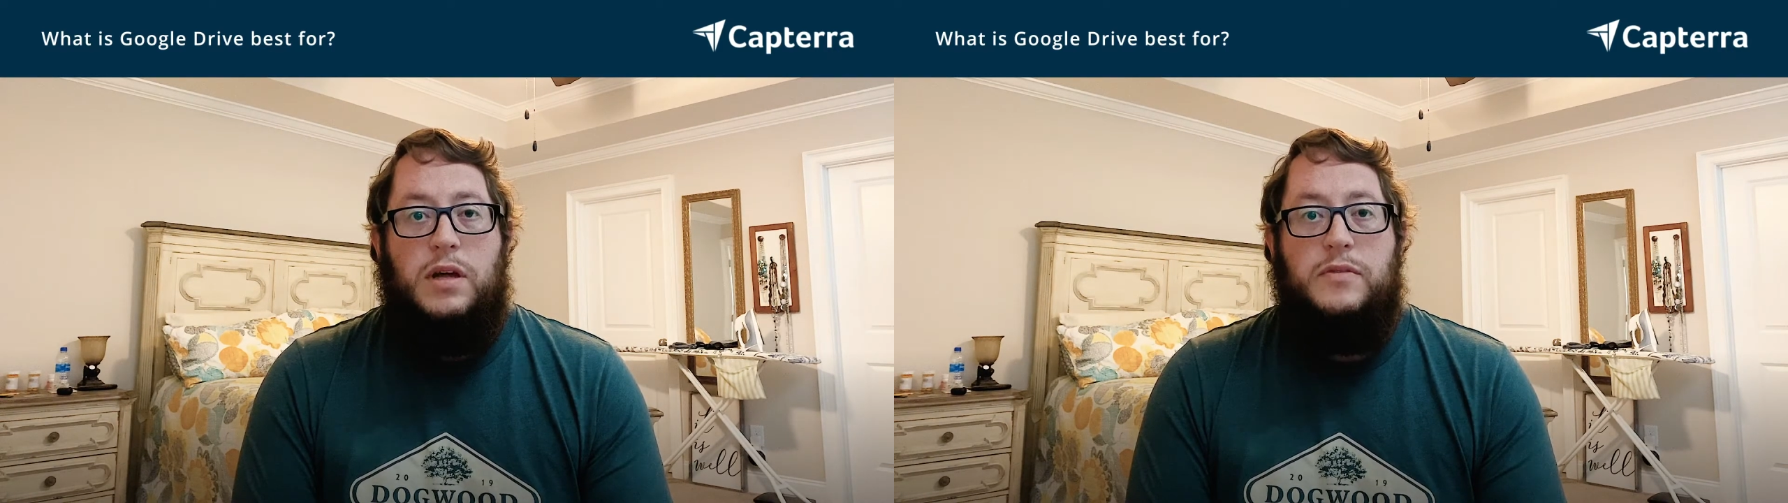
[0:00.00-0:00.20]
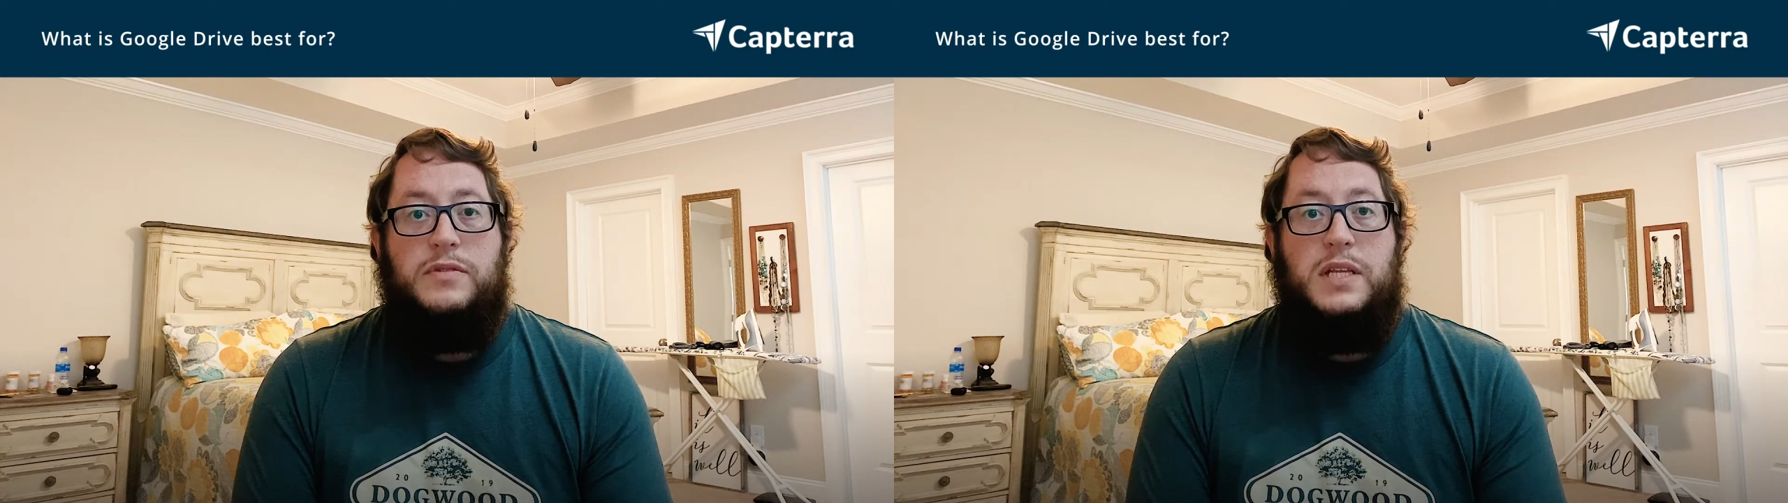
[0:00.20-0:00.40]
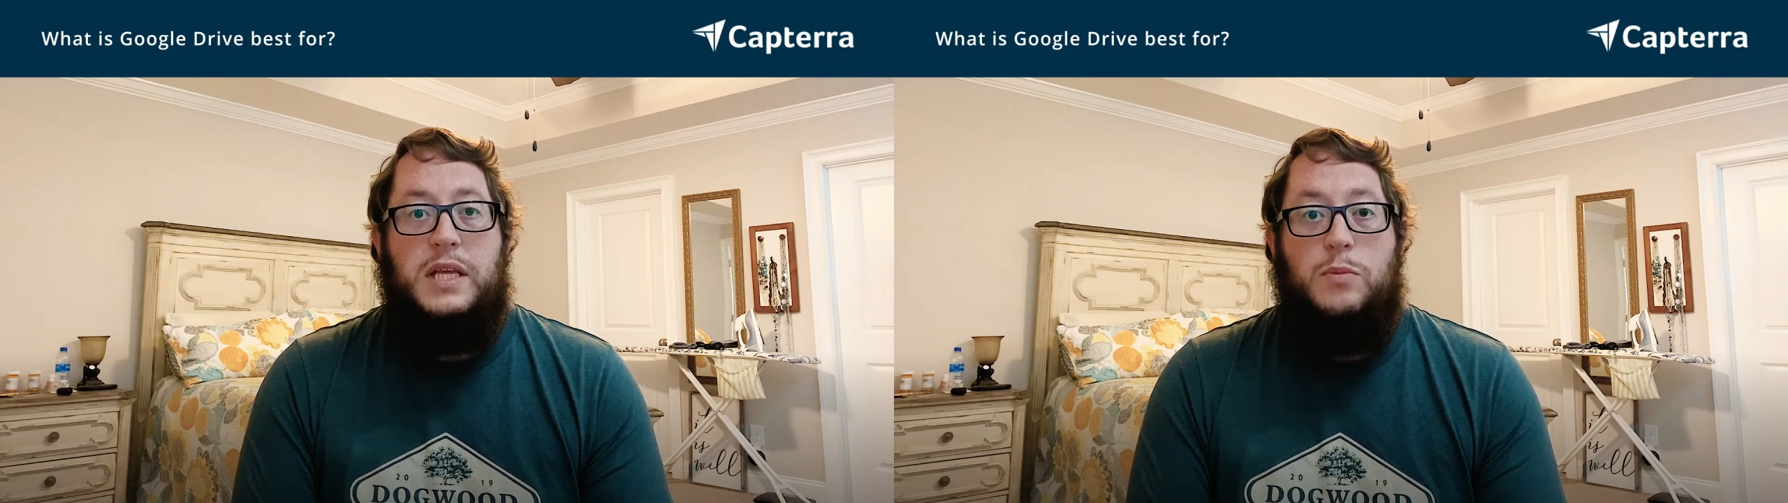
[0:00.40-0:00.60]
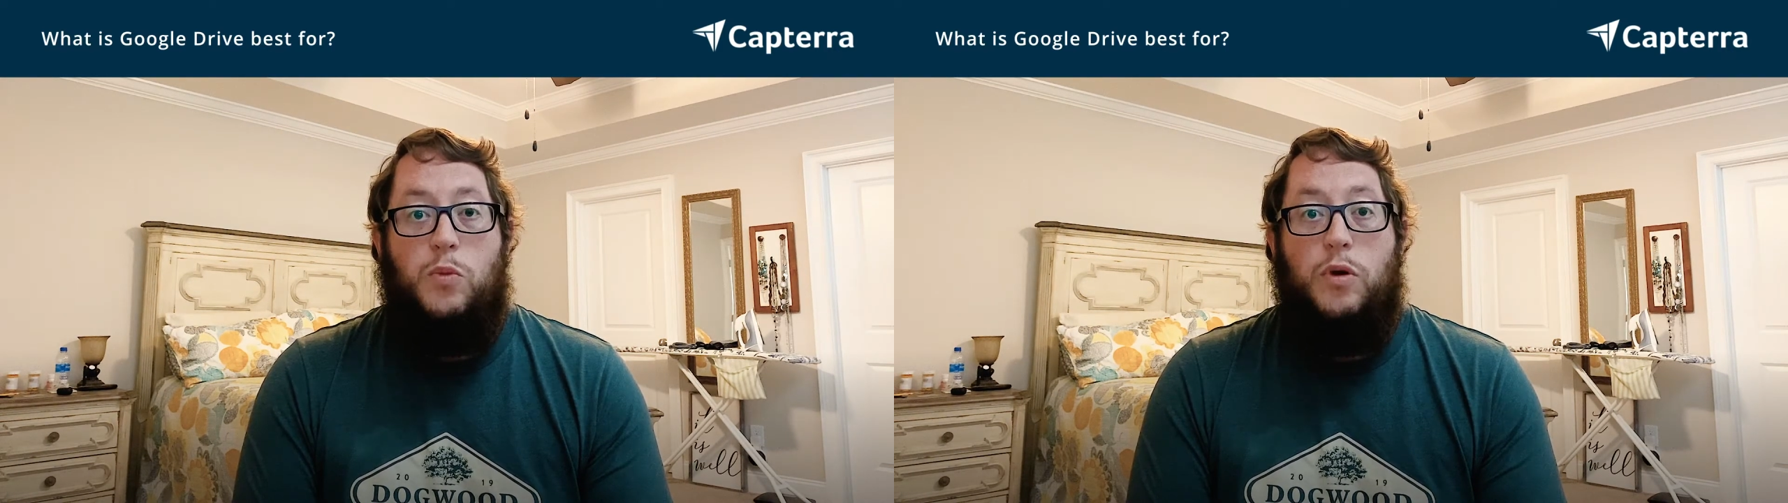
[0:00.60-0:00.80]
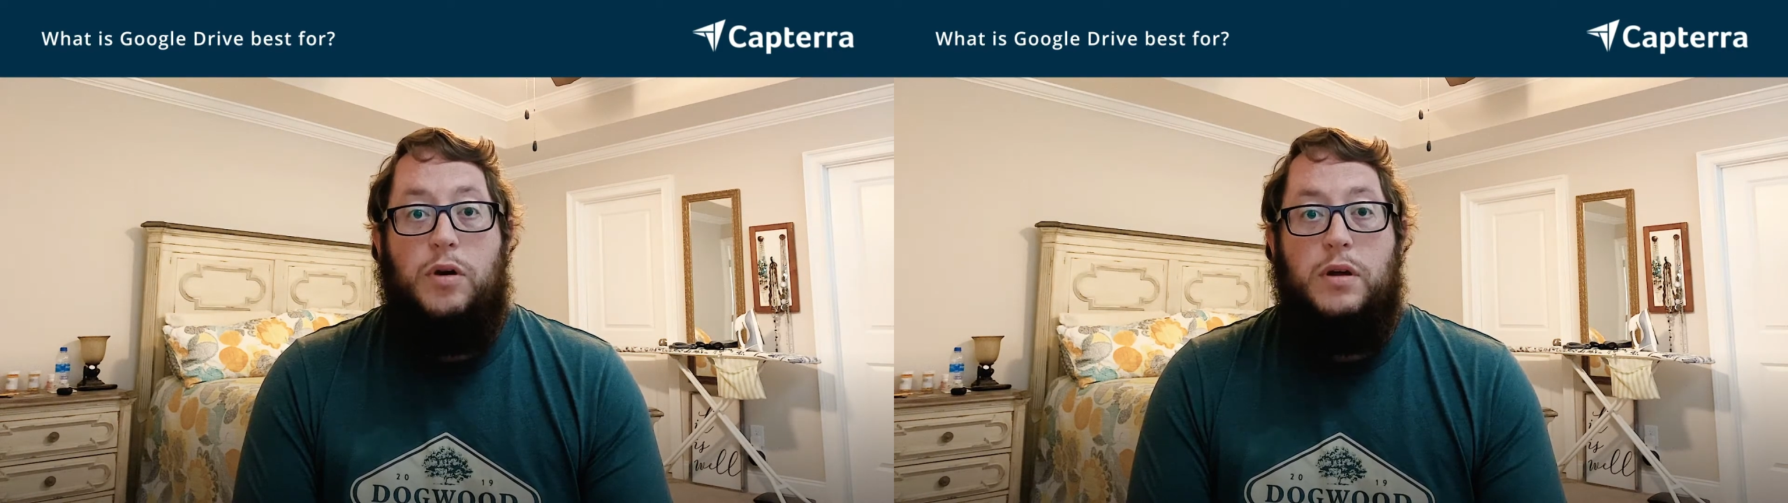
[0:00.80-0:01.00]
of
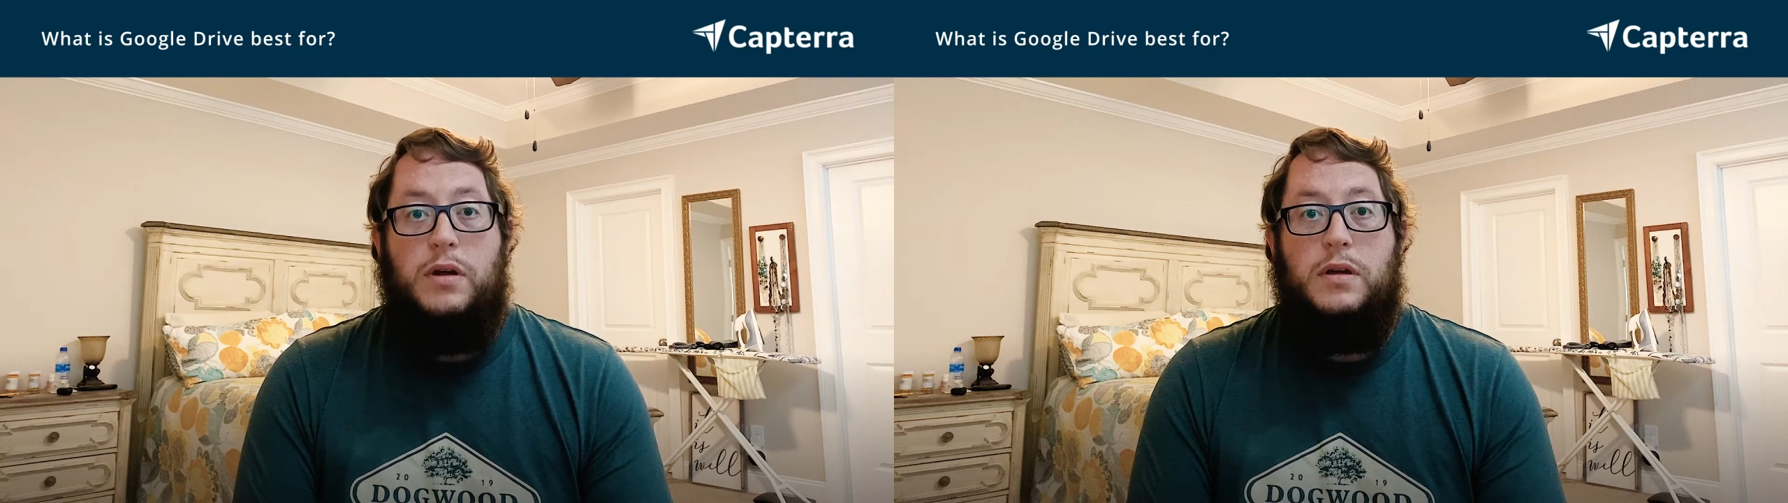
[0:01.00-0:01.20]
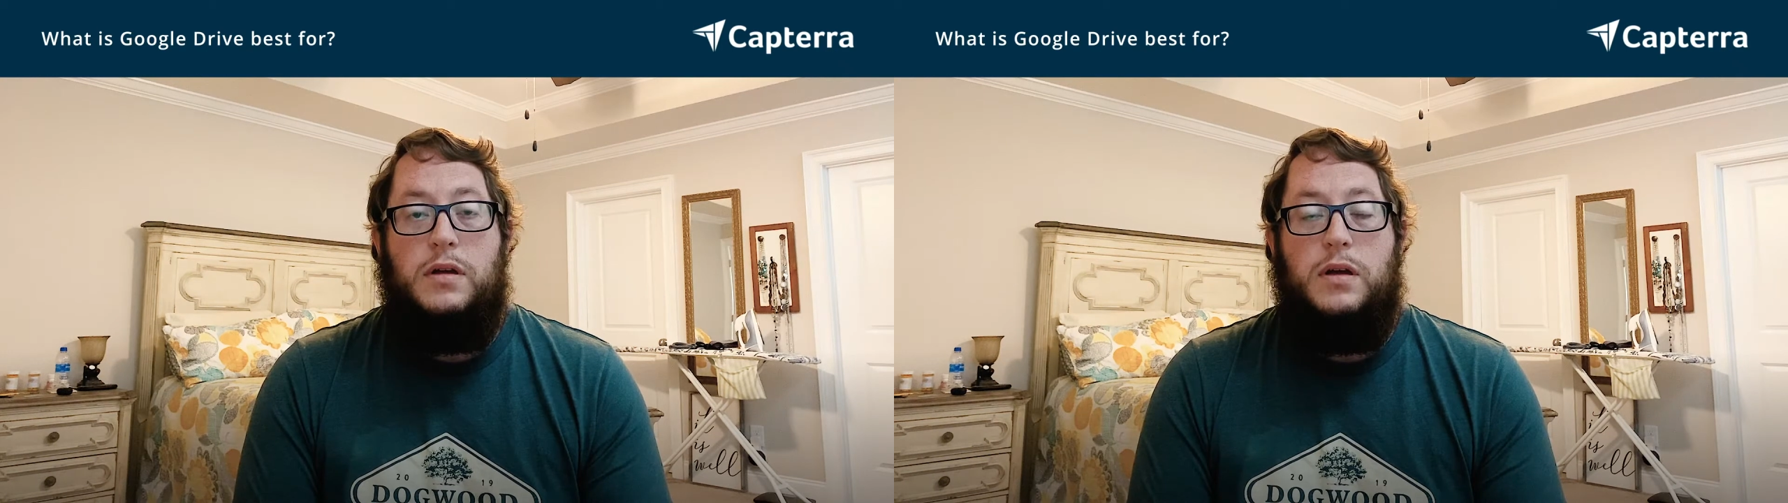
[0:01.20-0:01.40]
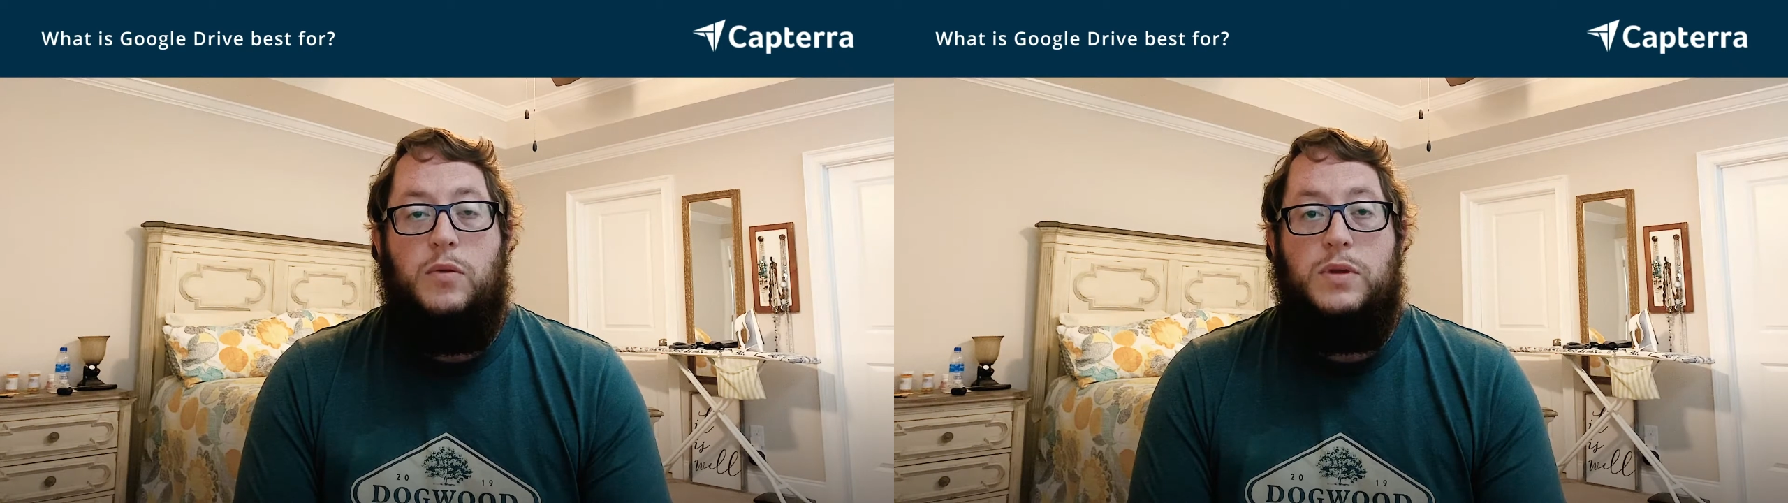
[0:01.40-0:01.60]
teamwork uh,